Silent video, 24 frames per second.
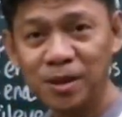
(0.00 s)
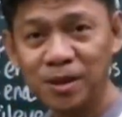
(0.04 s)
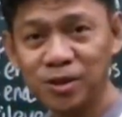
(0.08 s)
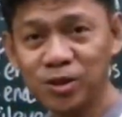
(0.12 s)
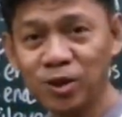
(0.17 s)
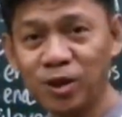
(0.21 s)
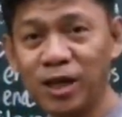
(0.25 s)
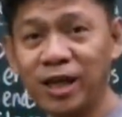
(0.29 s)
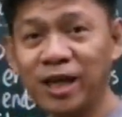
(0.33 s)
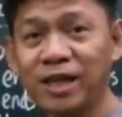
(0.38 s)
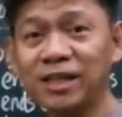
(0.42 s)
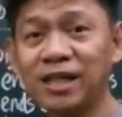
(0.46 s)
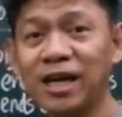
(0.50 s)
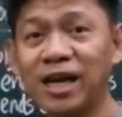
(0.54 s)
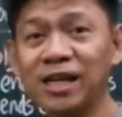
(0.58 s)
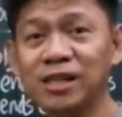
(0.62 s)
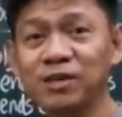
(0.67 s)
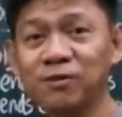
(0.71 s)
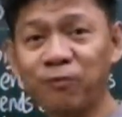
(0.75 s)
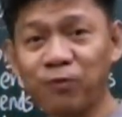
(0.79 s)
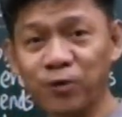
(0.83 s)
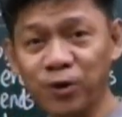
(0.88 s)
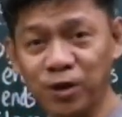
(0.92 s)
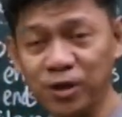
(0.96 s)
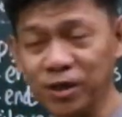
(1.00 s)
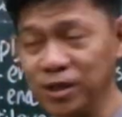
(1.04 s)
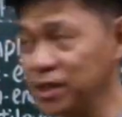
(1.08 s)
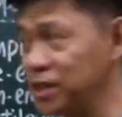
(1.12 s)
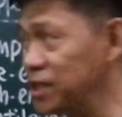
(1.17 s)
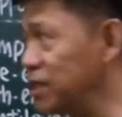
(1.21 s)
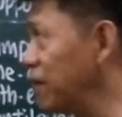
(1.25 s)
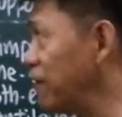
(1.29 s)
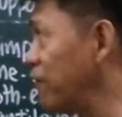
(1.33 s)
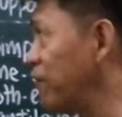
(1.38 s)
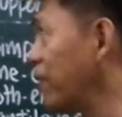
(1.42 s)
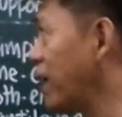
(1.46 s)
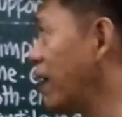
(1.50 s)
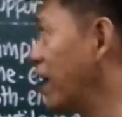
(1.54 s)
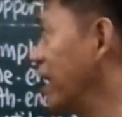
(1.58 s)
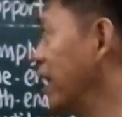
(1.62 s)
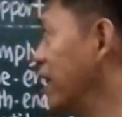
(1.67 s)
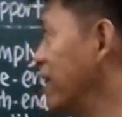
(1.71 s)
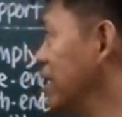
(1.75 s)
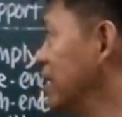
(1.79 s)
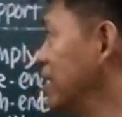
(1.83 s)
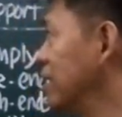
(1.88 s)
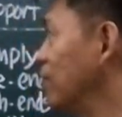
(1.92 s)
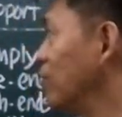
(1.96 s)
So let us first
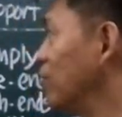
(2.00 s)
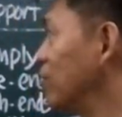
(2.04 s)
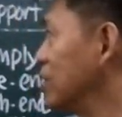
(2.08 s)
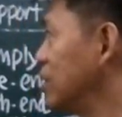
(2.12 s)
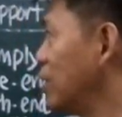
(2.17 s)
define